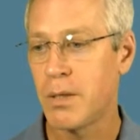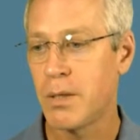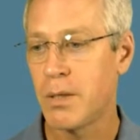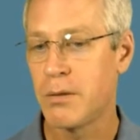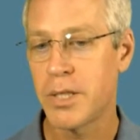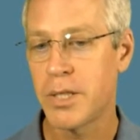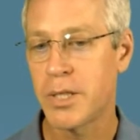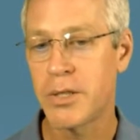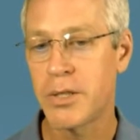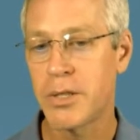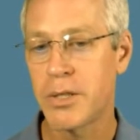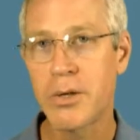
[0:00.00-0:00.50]

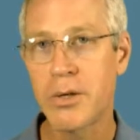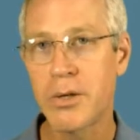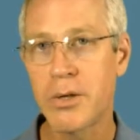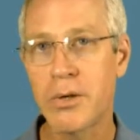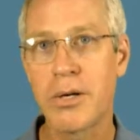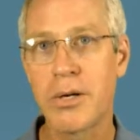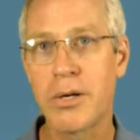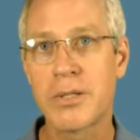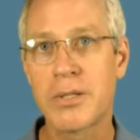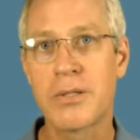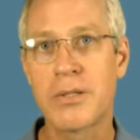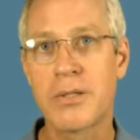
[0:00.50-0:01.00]

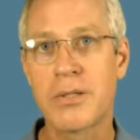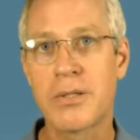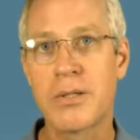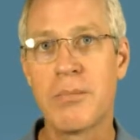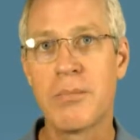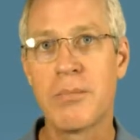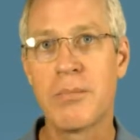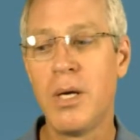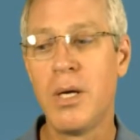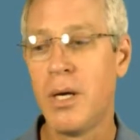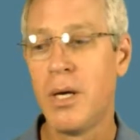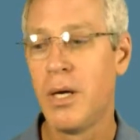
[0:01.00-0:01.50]
Genitourinary system,
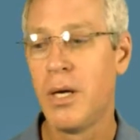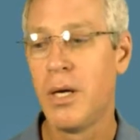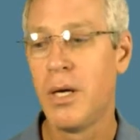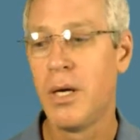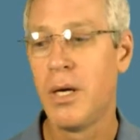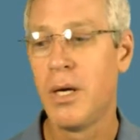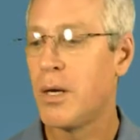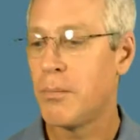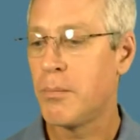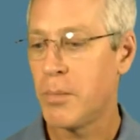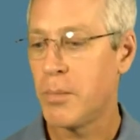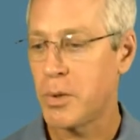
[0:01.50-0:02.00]

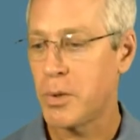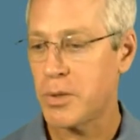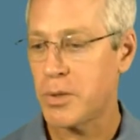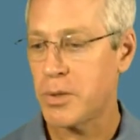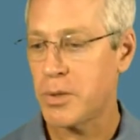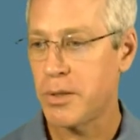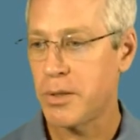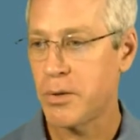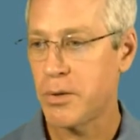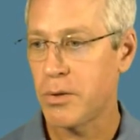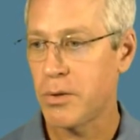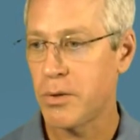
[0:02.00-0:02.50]
mostly
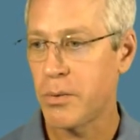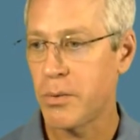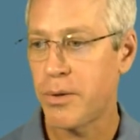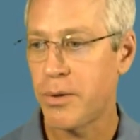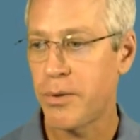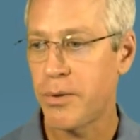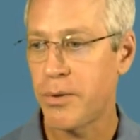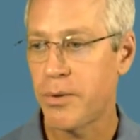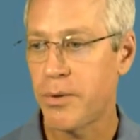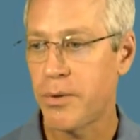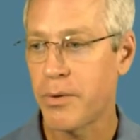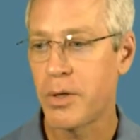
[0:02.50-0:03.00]
to do
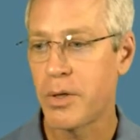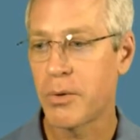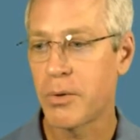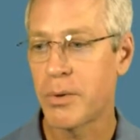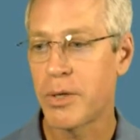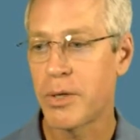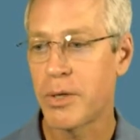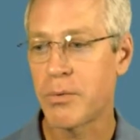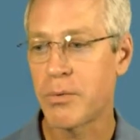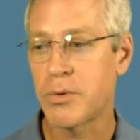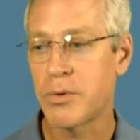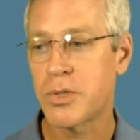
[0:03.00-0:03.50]
with
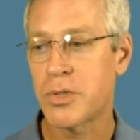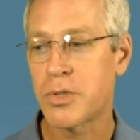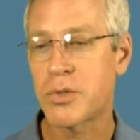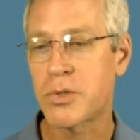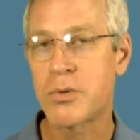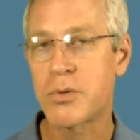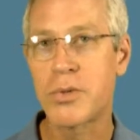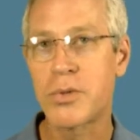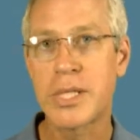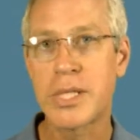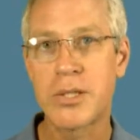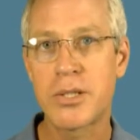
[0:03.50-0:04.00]
urethral
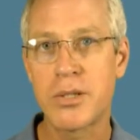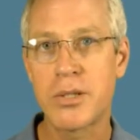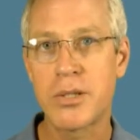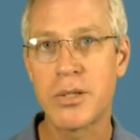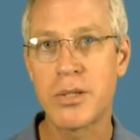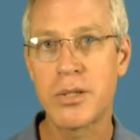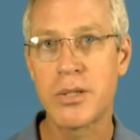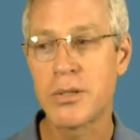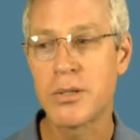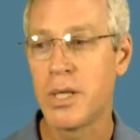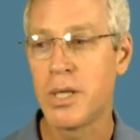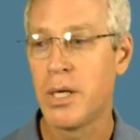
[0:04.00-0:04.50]

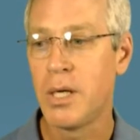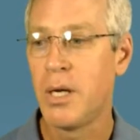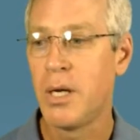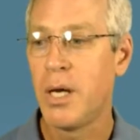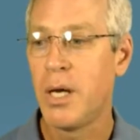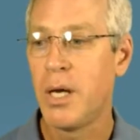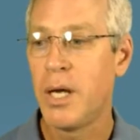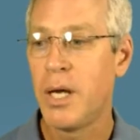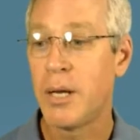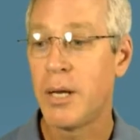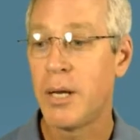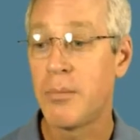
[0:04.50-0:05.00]
strictures,
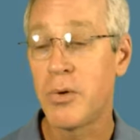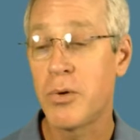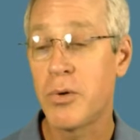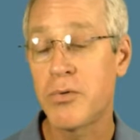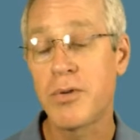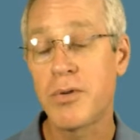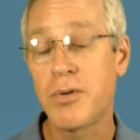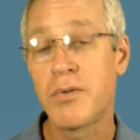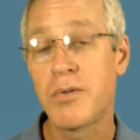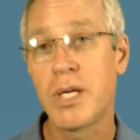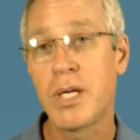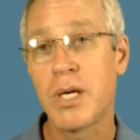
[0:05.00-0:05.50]
and mostly
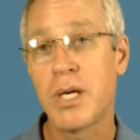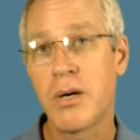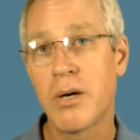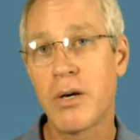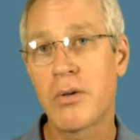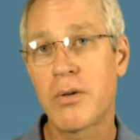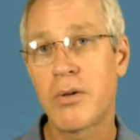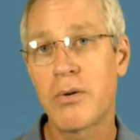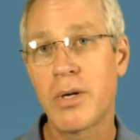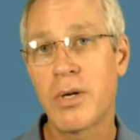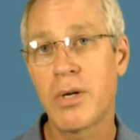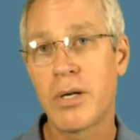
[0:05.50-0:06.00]
the
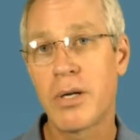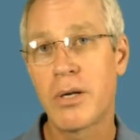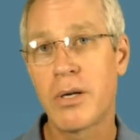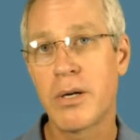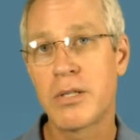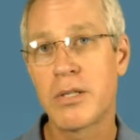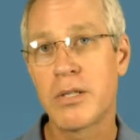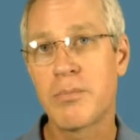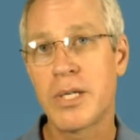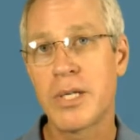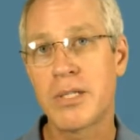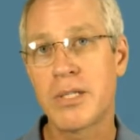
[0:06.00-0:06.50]
other and
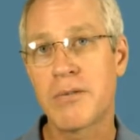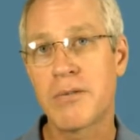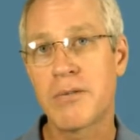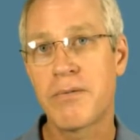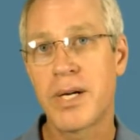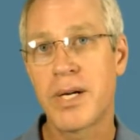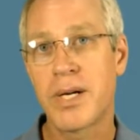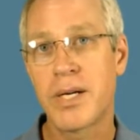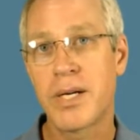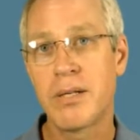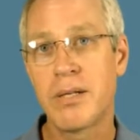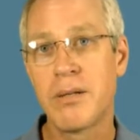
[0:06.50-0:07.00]

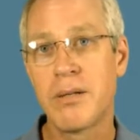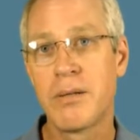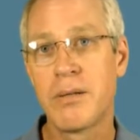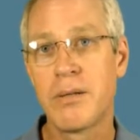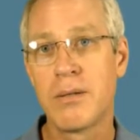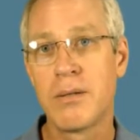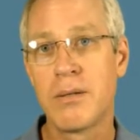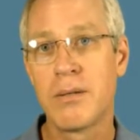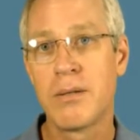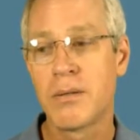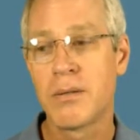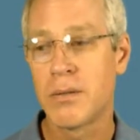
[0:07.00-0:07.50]
unspecified
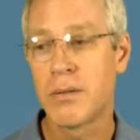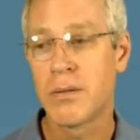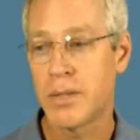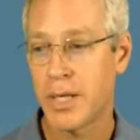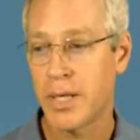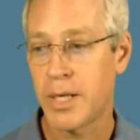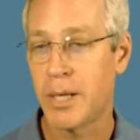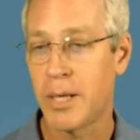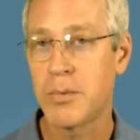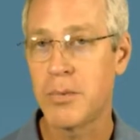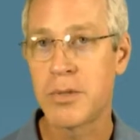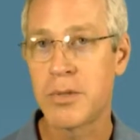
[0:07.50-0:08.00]

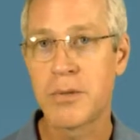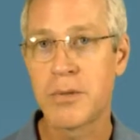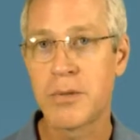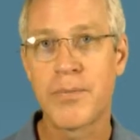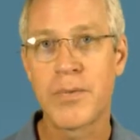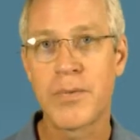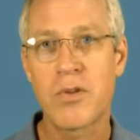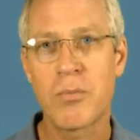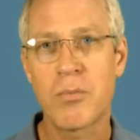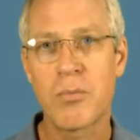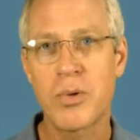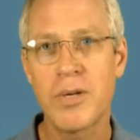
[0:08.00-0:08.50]
types.
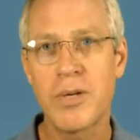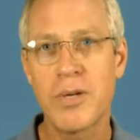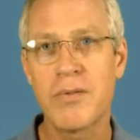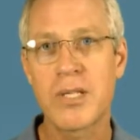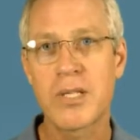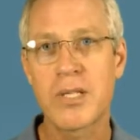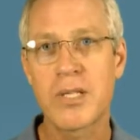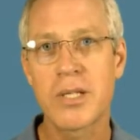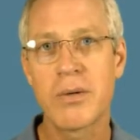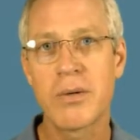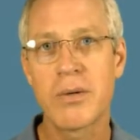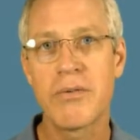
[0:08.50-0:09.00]
So
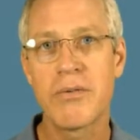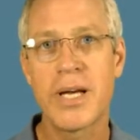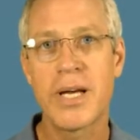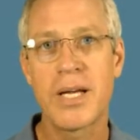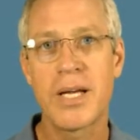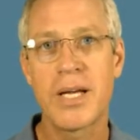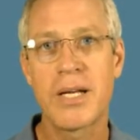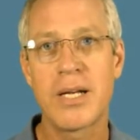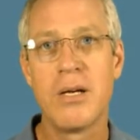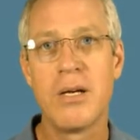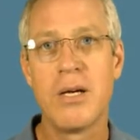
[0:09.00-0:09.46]
previously we've had